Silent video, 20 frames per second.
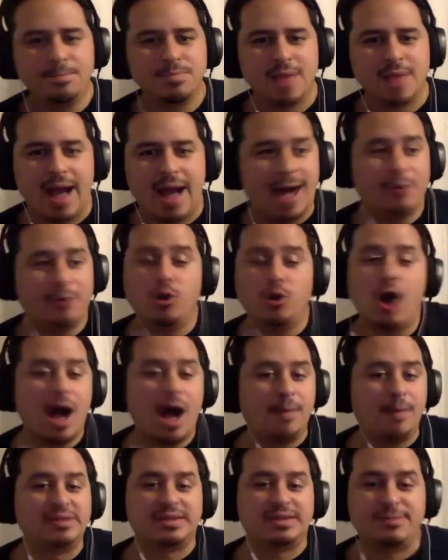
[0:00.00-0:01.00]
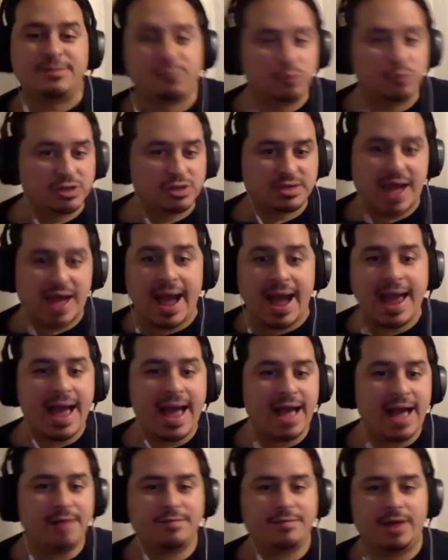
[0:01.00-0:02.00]
I don't know how much influence I
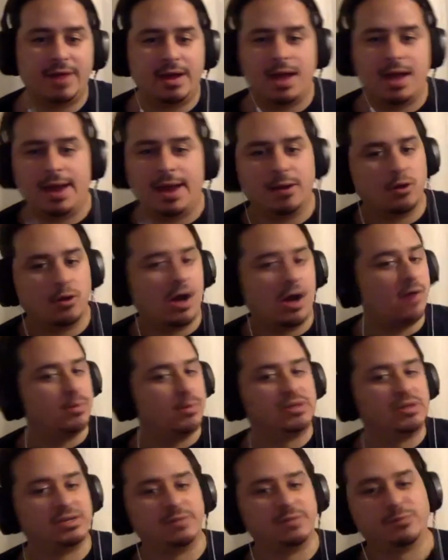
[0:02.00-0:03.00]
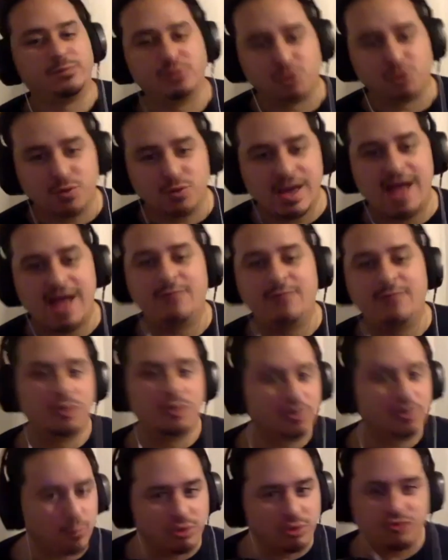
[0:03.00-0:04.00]
have. And I don't know how much influence you have.
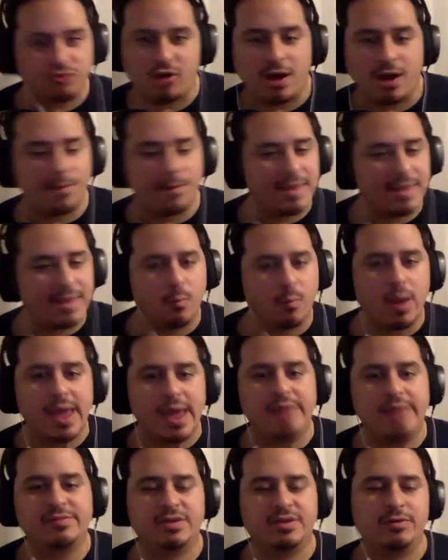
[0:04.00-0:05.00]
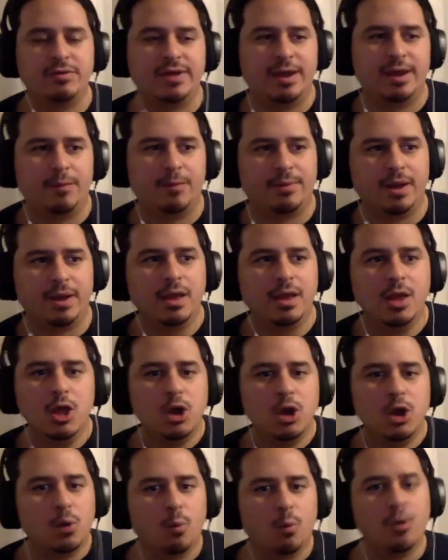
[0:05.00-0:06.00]
We're trying to make waves here and there, but
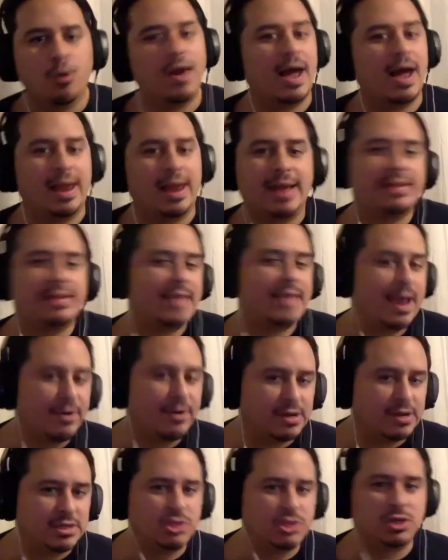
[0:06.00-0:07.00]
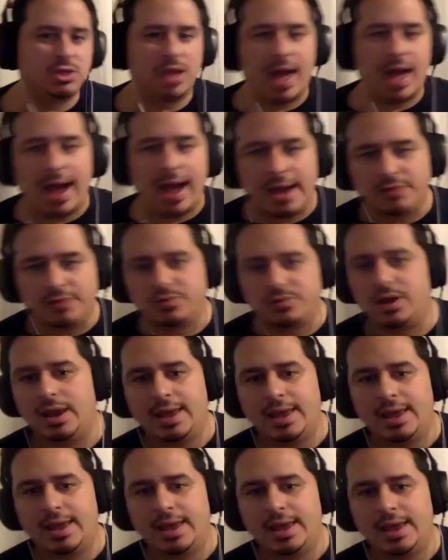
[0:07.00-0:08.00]
we're not like the Eric D. Julys. We're not
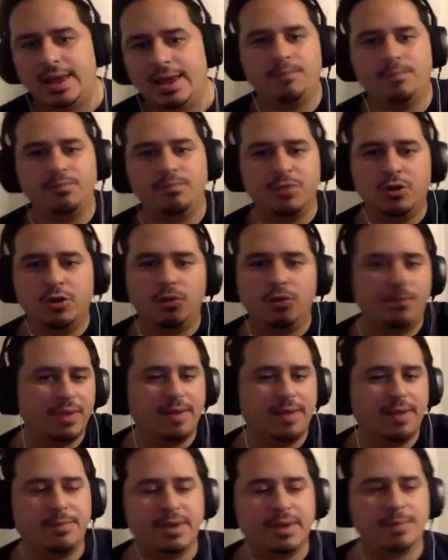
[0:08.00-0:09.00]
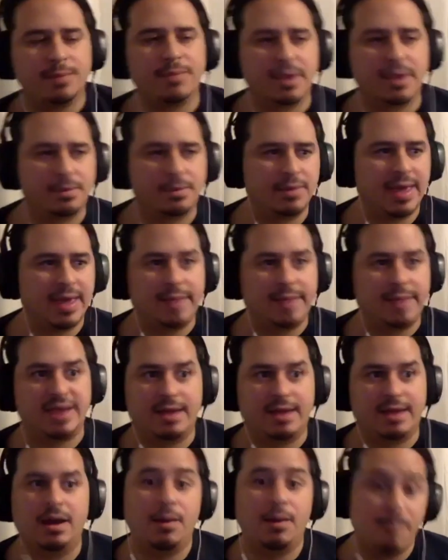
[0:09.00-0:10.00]
like the big names
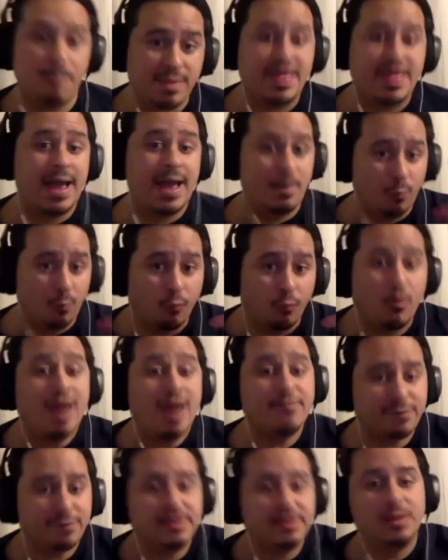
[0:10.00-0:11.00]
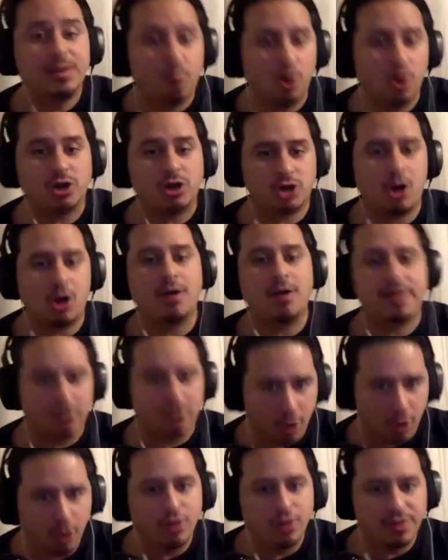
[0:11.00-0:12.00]
that rightfully worked hard and
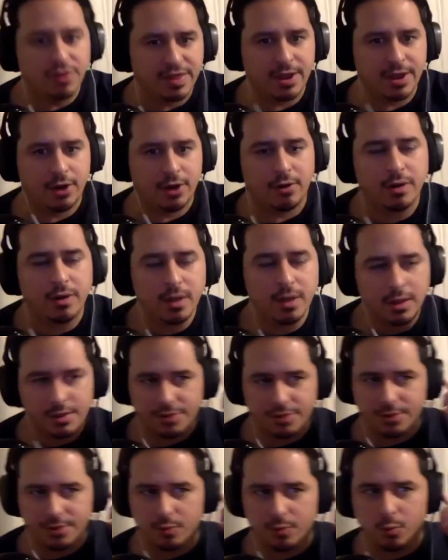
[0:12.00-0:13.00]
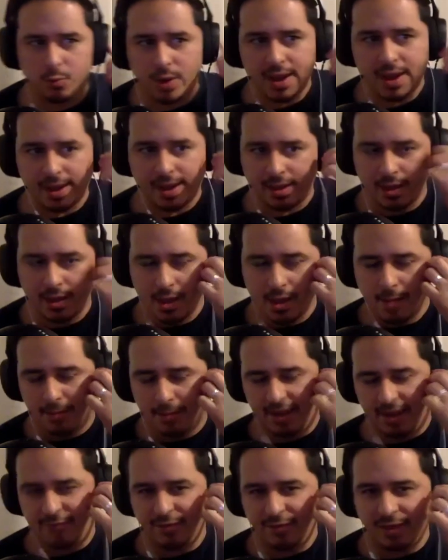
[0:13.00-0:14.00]
earned their way.
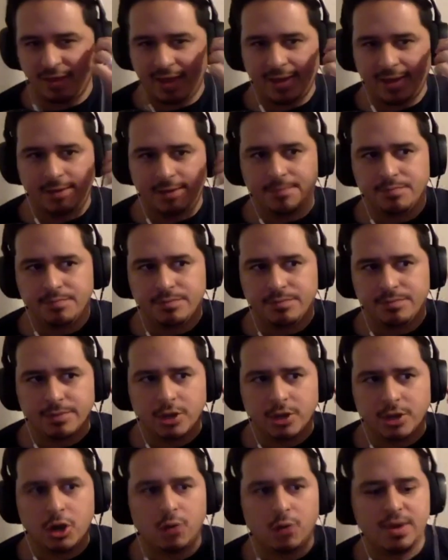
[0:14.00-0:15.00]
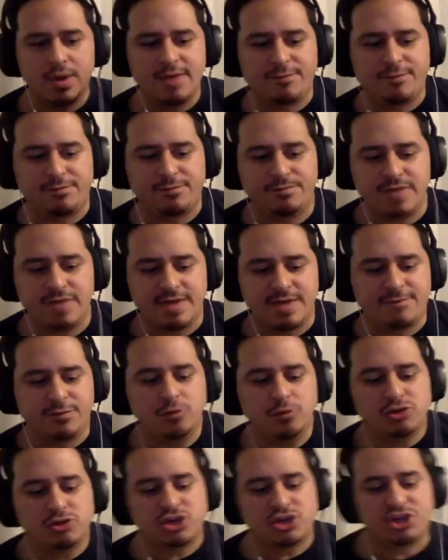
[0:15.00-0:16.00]
But I feel like, if
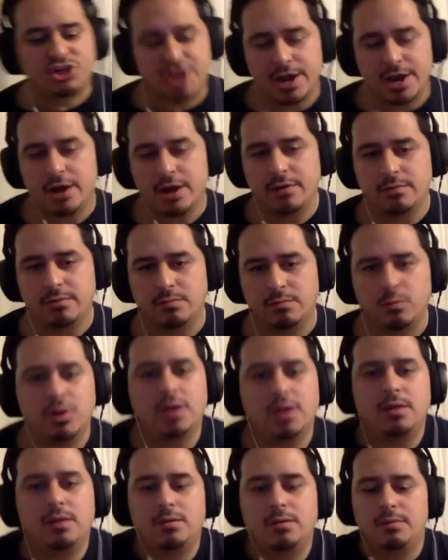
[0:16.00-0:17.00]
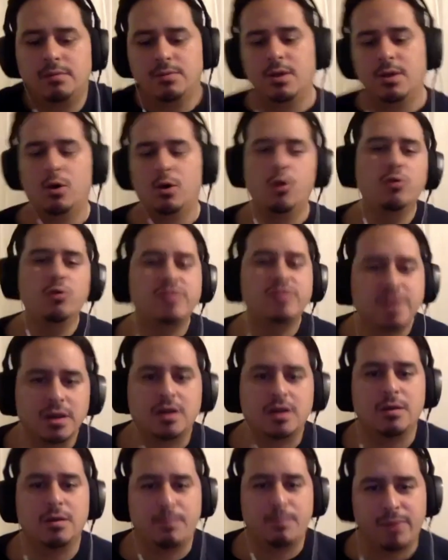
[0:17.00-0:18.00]
you share, who's going
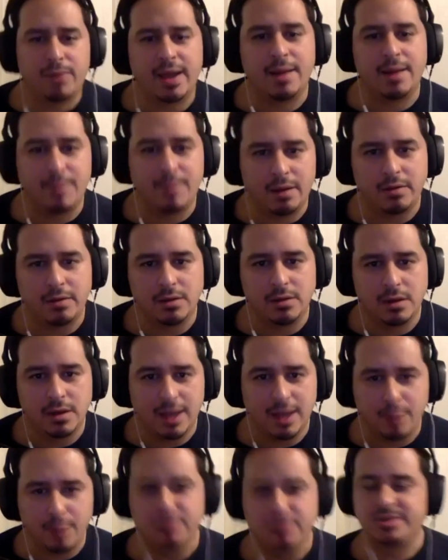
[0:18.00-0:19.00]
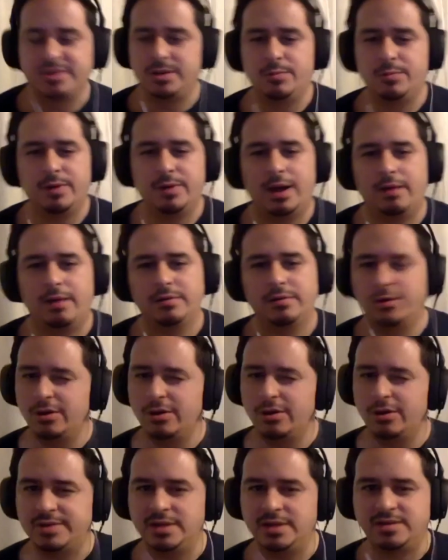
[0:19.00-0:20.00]
to complain about helping someone out? You know
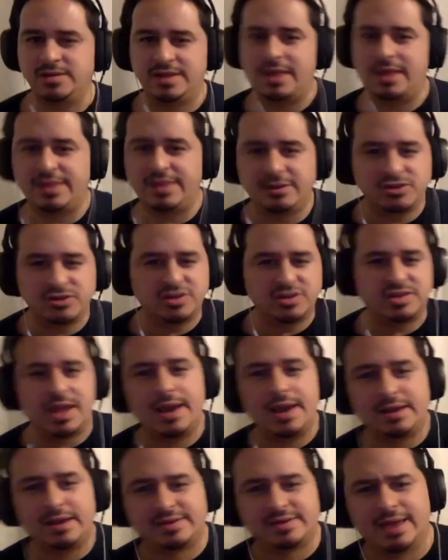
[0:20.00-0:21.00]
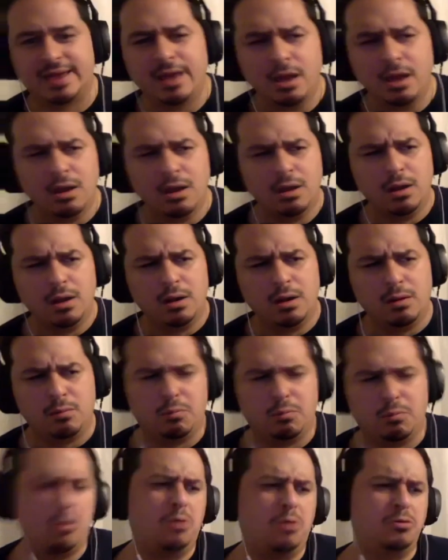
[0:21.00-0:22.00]
what I'm saying? There's a saying that's like,
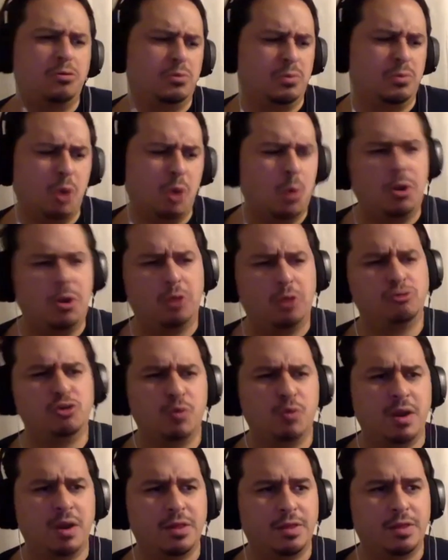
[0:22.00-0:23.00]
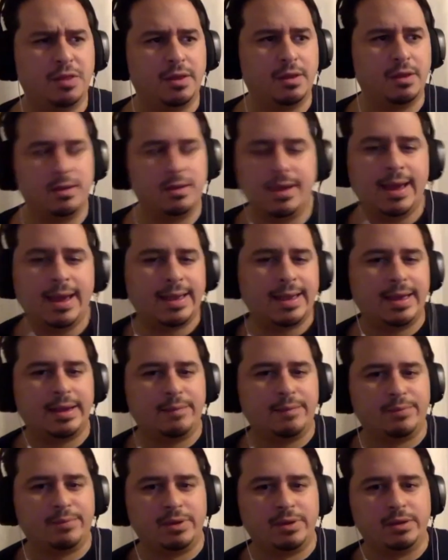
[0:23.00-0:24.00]
well, no one owes you anything. Yeah, I get
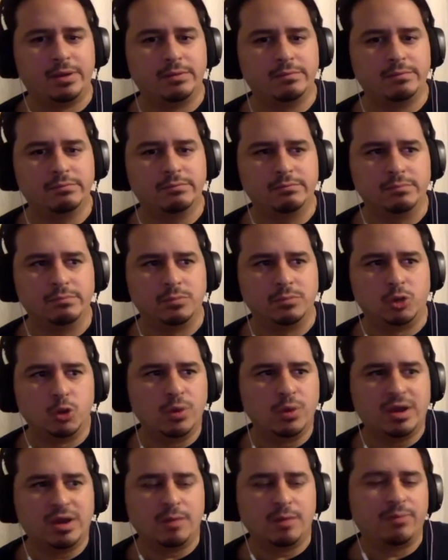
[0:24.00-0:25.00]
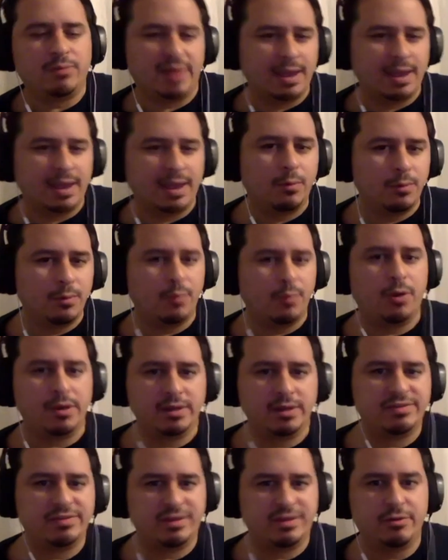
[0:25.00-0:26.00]
it, but do we complain when we want?
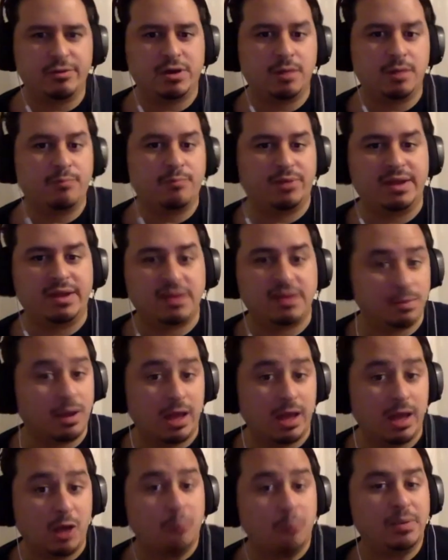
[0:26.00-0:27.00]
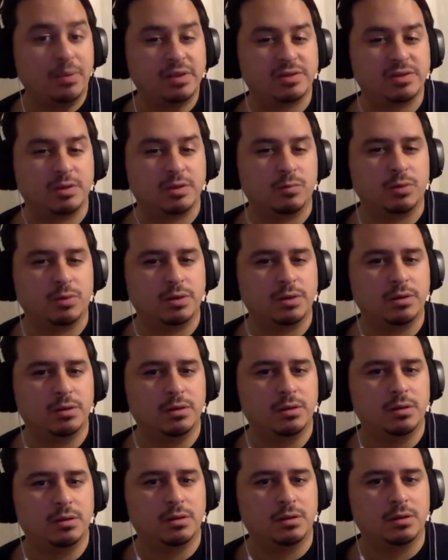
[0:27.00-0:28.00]
Is there a complaint about helping someone?
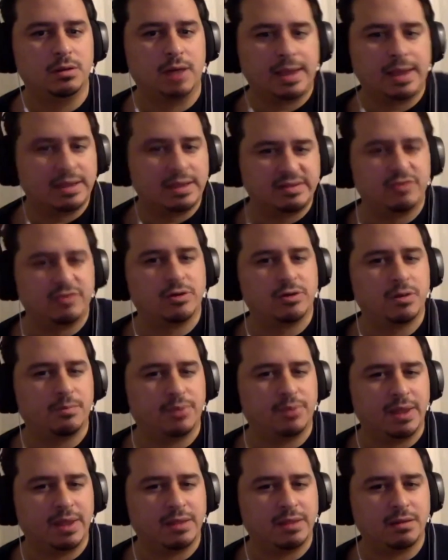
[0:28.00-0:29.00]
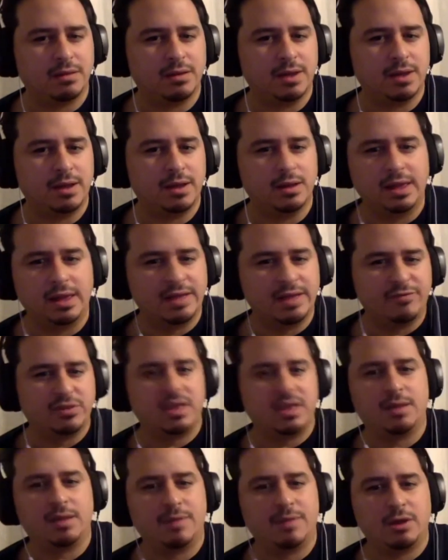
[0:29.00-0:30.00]
Like, is there a complaint on that? Like, if you
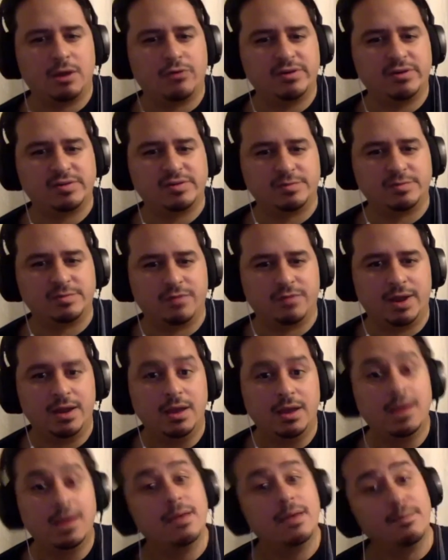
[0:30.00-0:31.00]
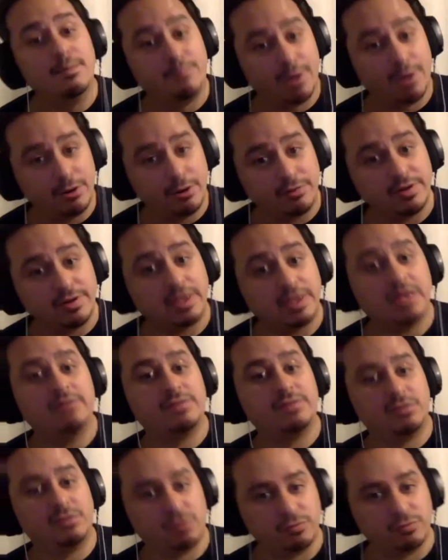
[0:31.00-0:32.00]
think about Christmas, right? Better to give
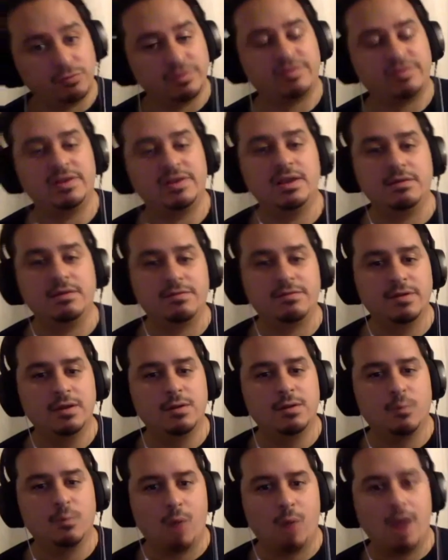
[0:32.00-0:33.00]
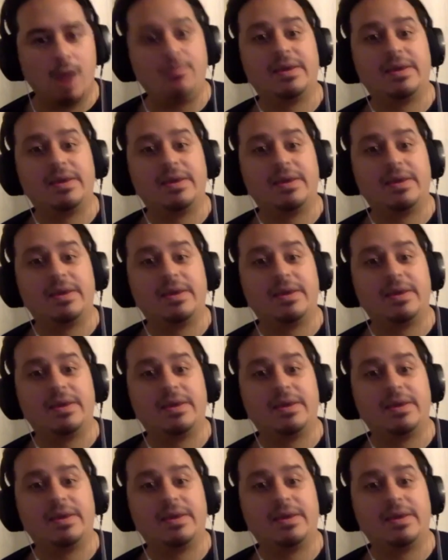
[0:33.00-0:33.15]
than to receive. Why?